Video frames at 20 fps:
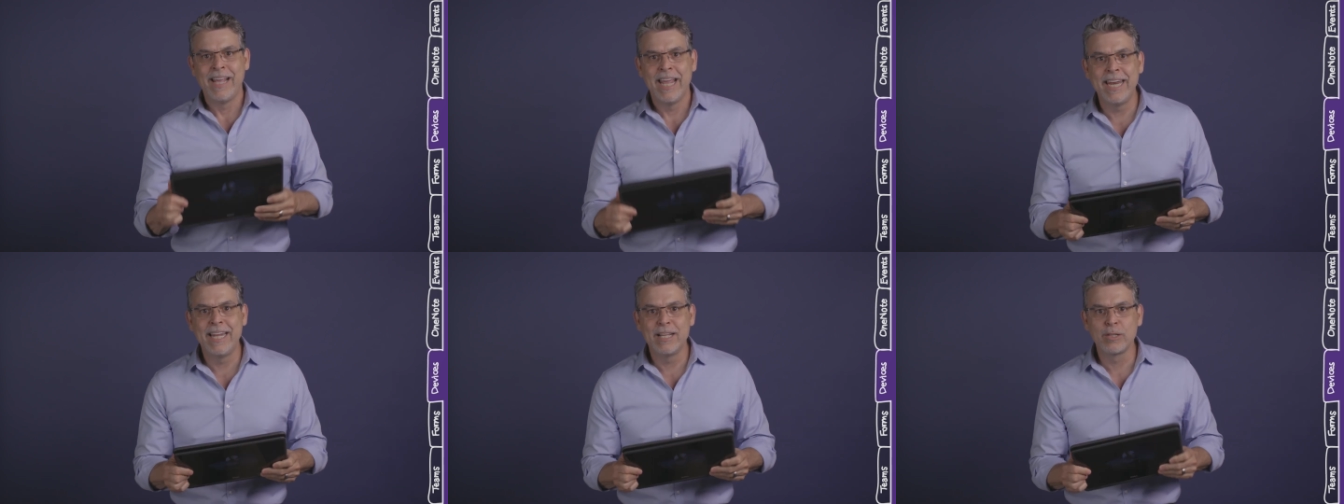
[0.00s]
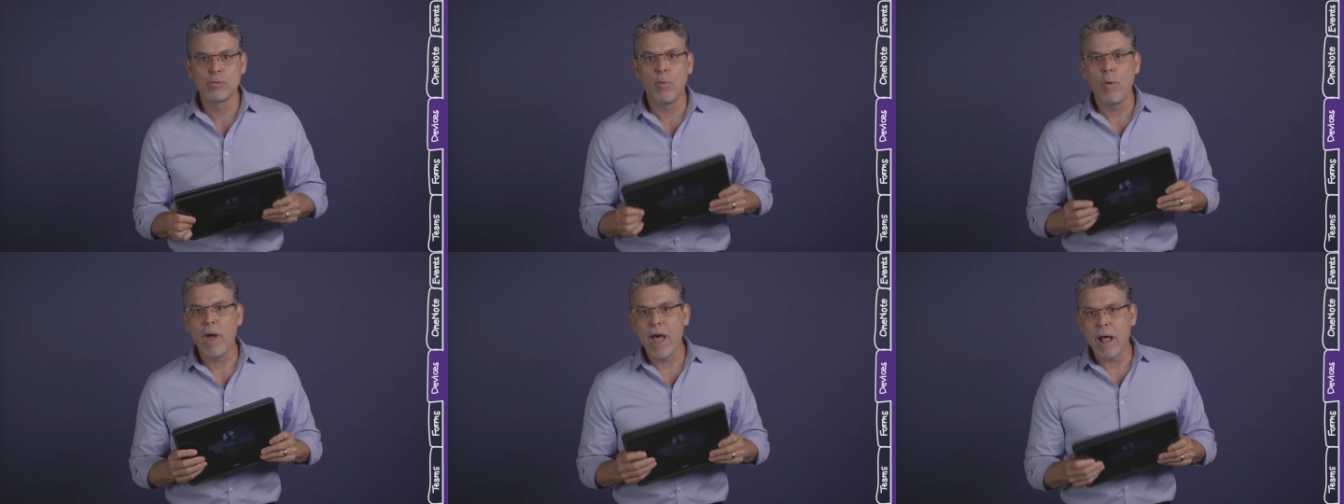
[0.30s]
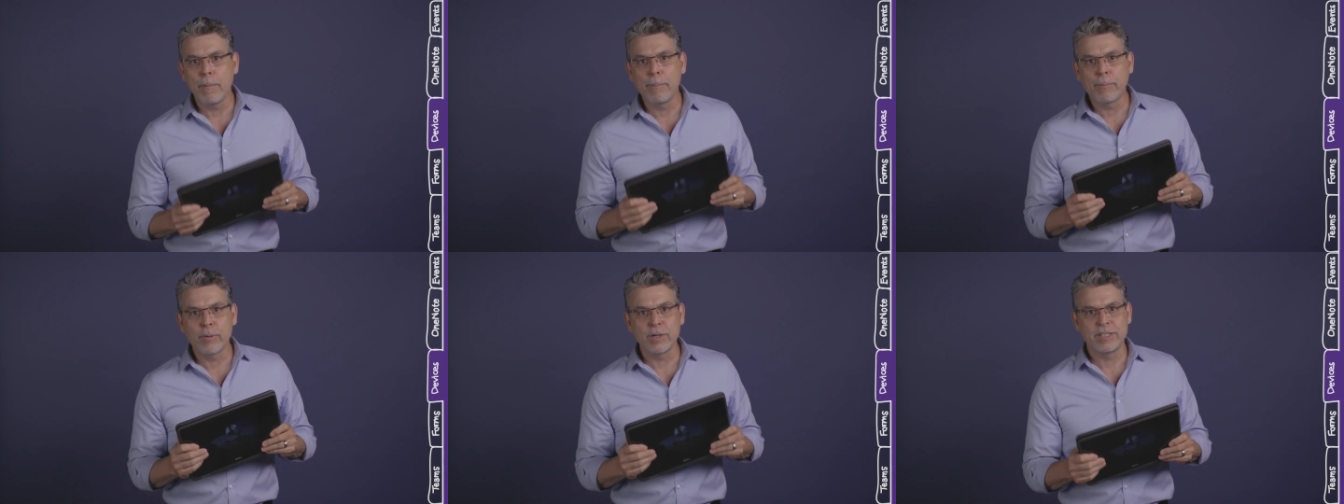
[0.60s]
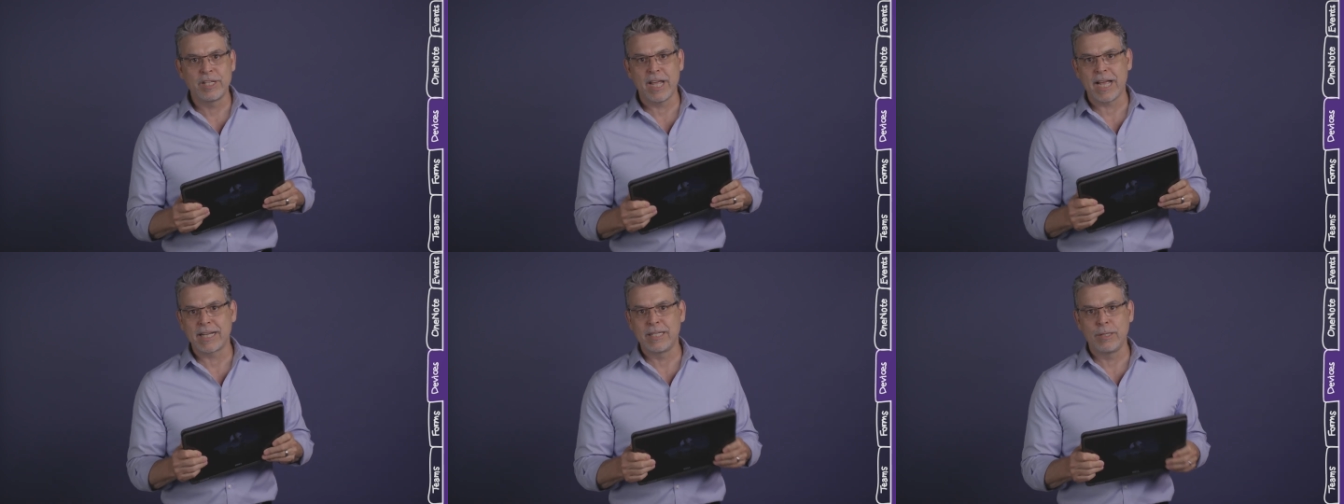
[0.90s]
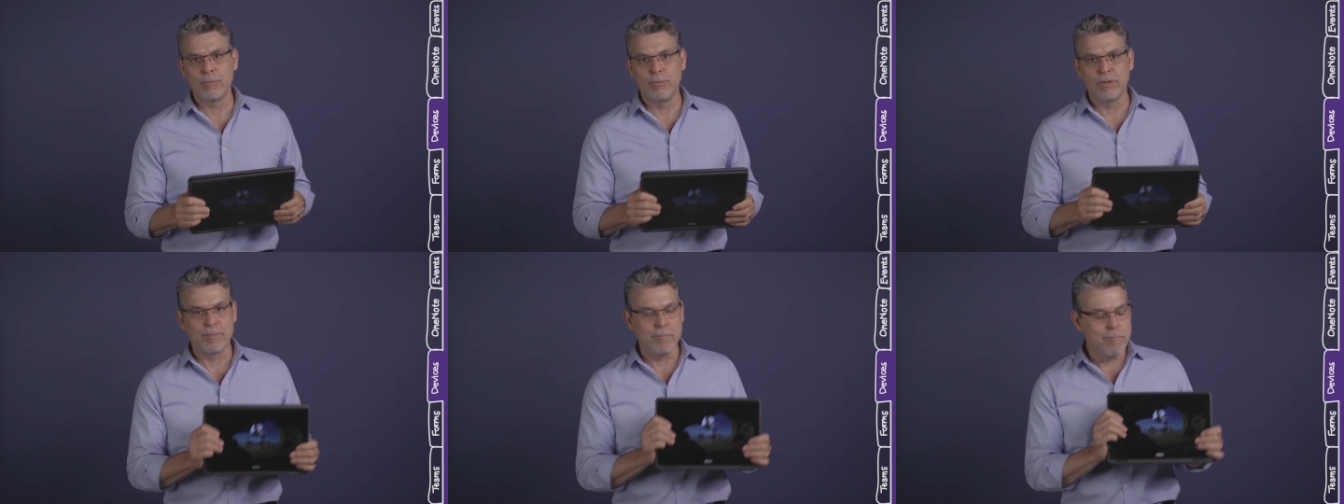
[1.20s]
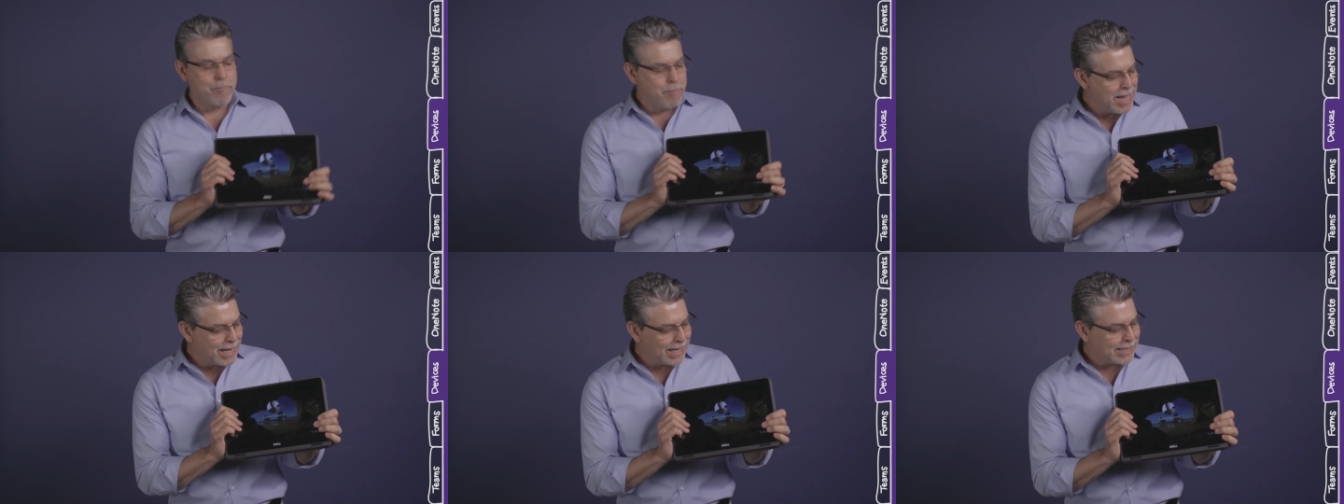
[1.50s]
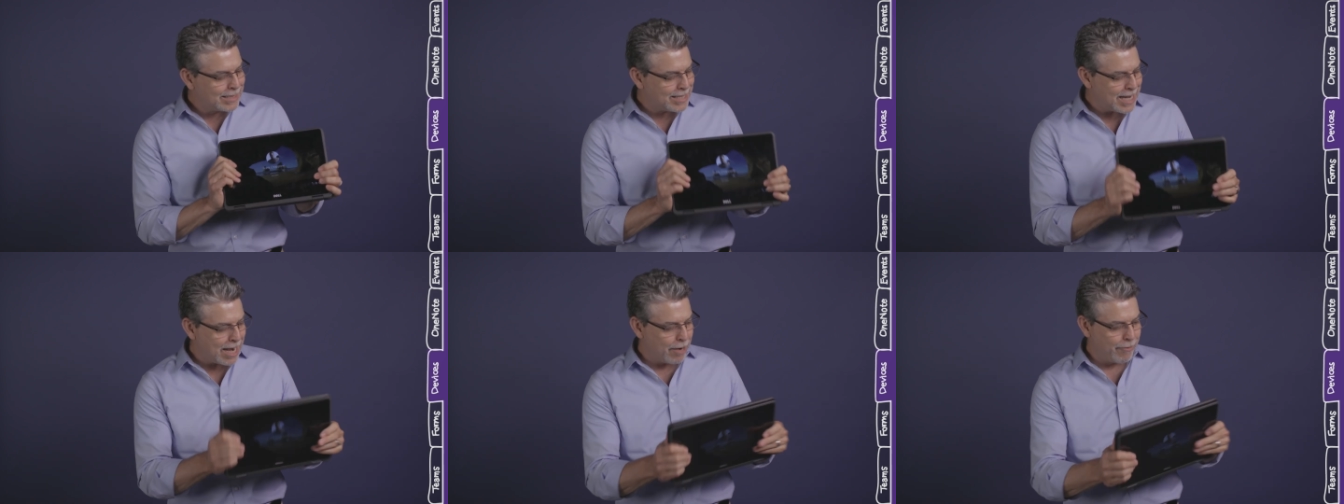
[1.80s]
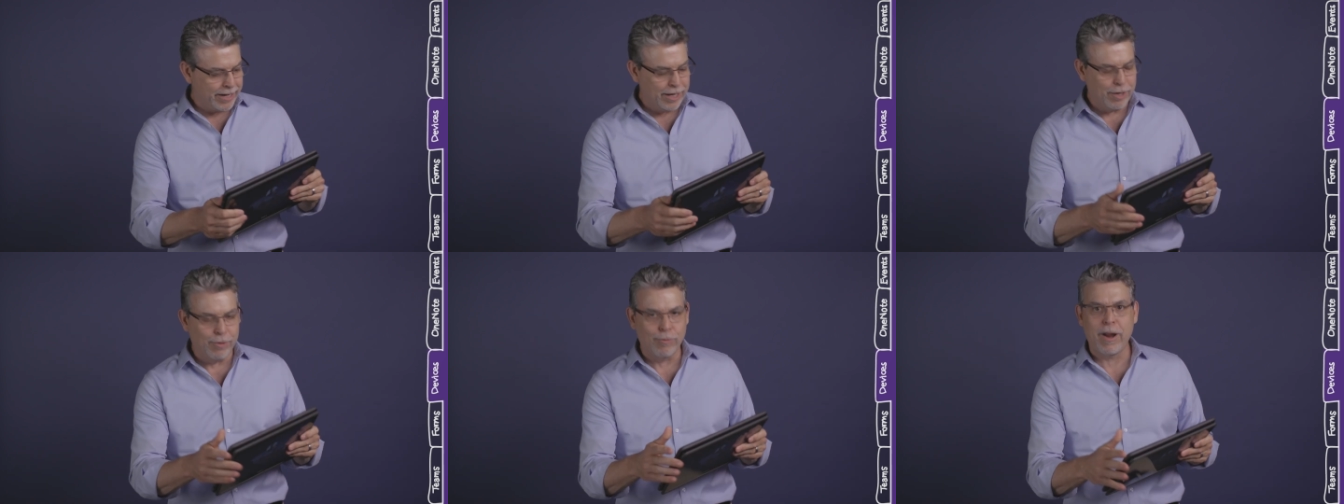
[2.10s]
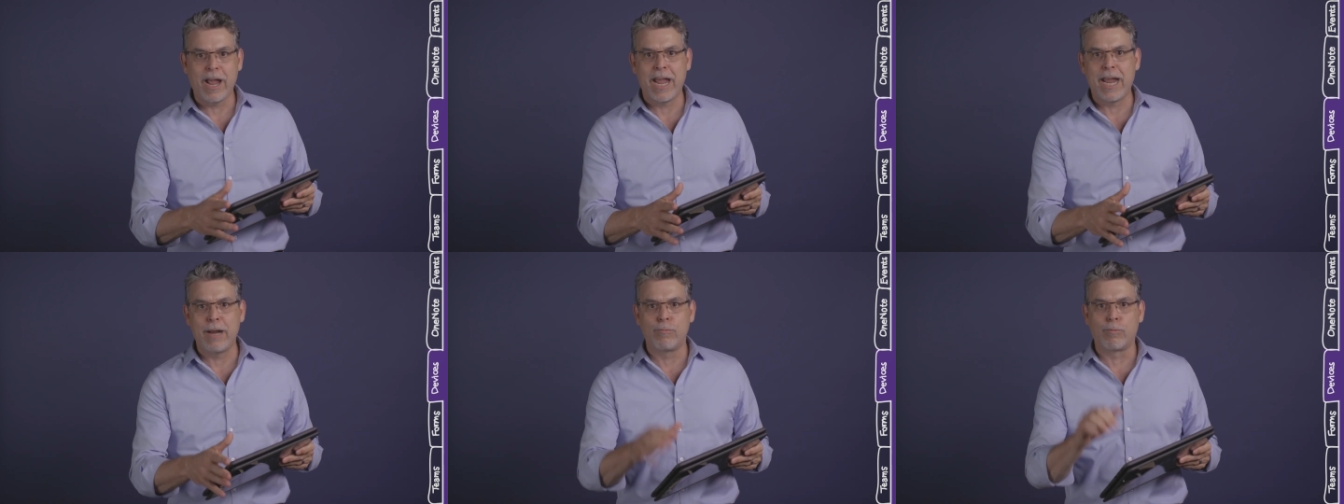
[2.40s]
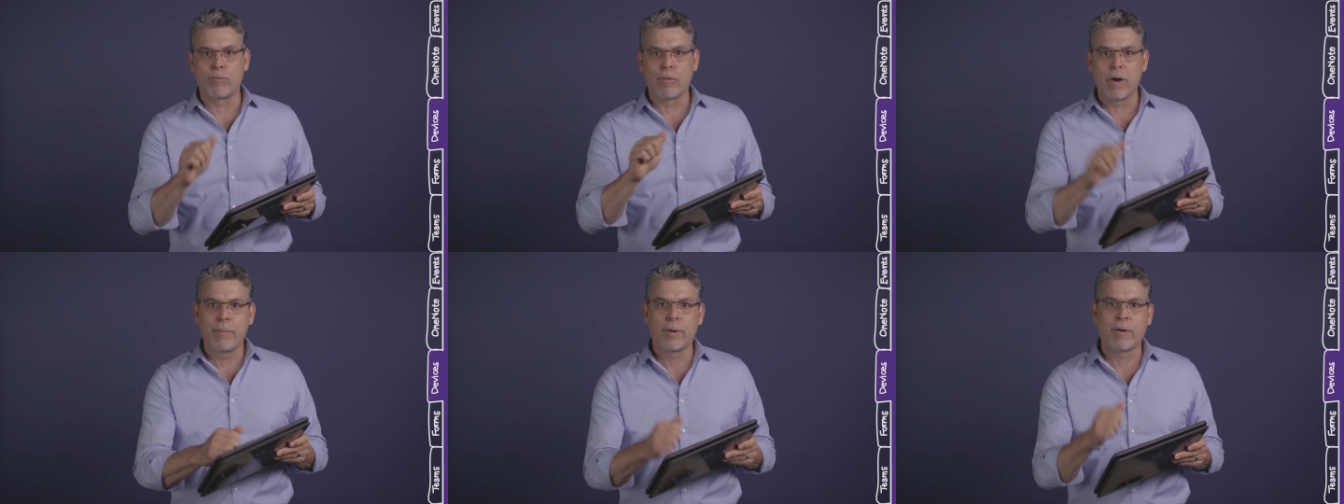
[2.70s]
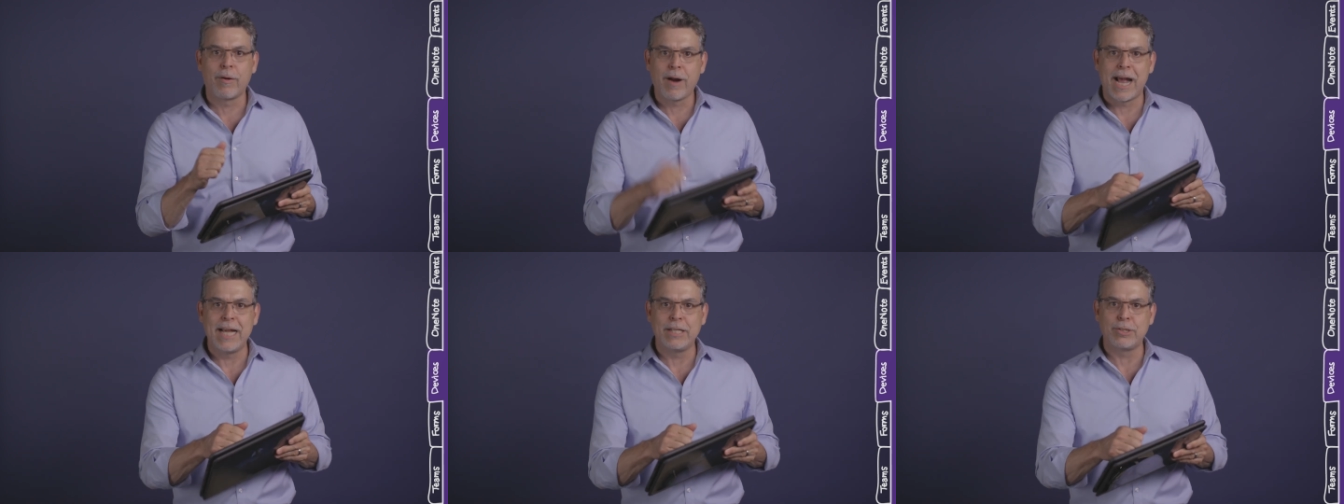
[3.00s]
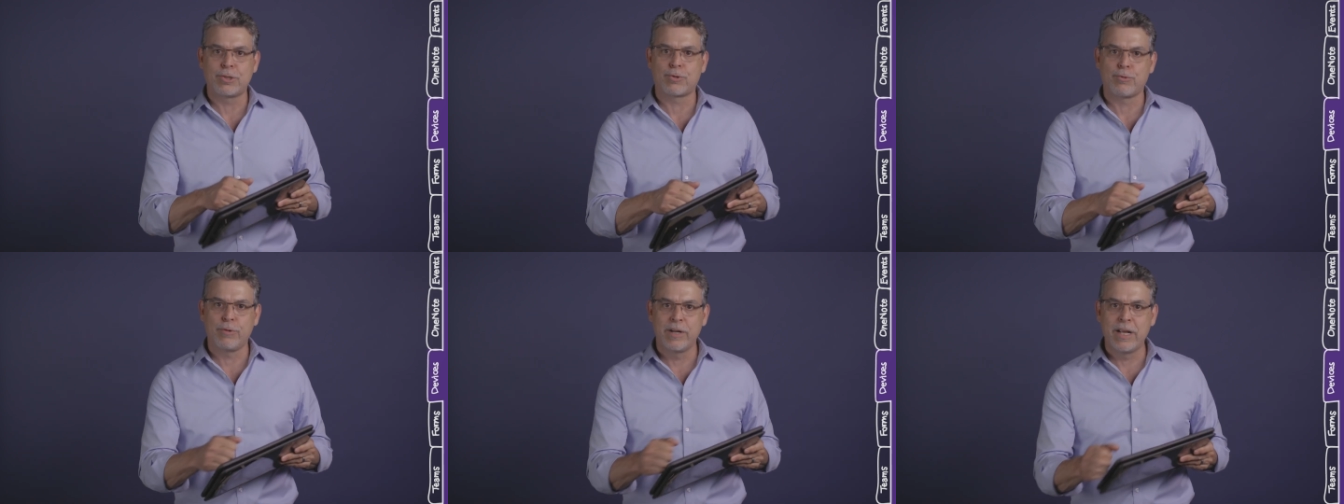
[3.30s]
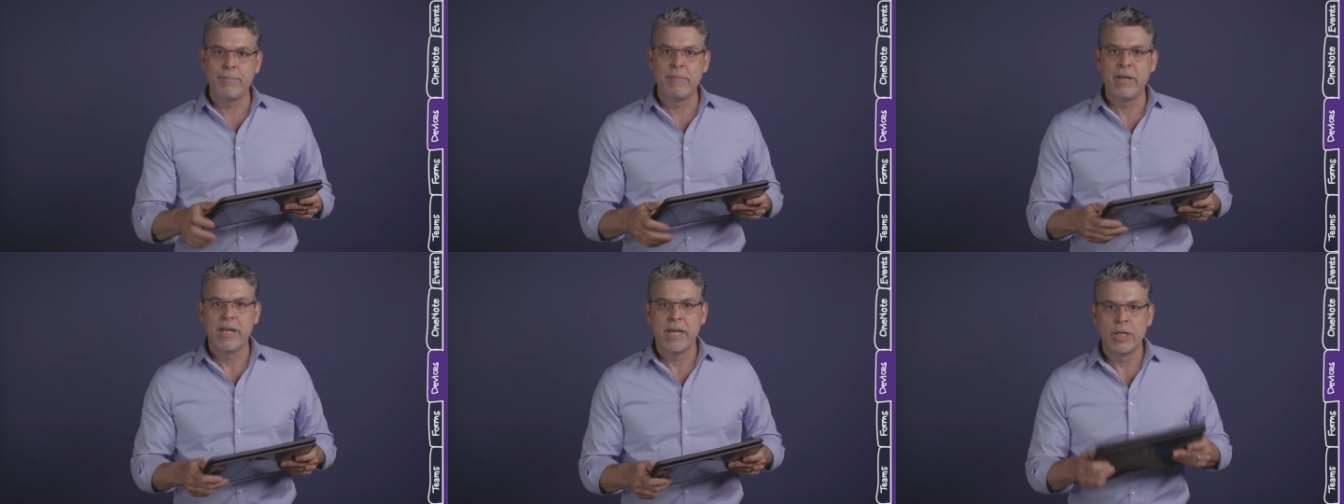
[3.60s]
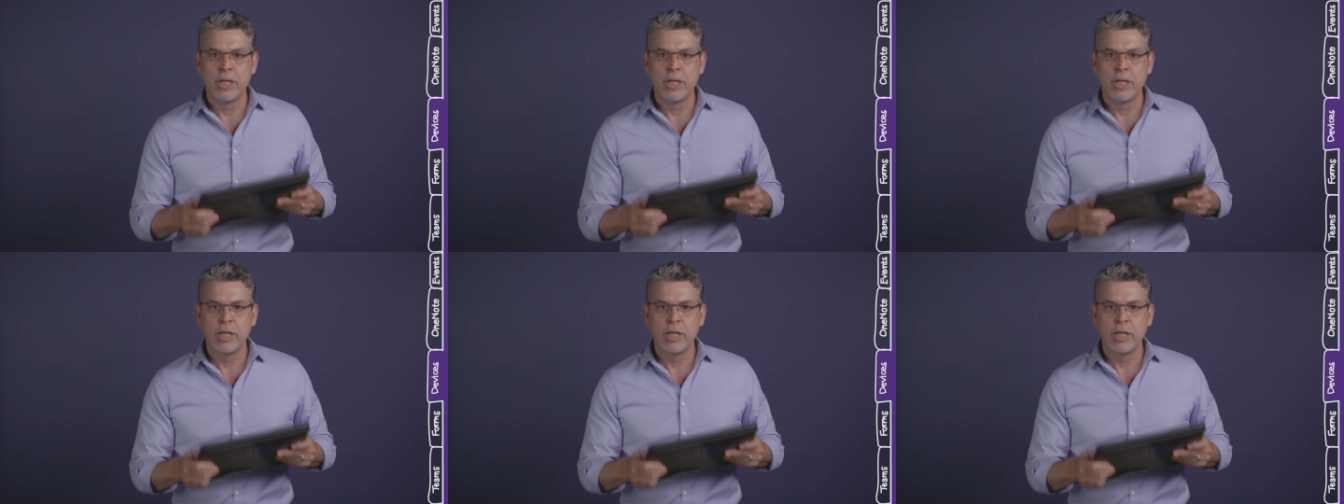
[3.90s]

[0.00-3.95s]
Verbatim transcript: It is well protected with military-grade rubberized trim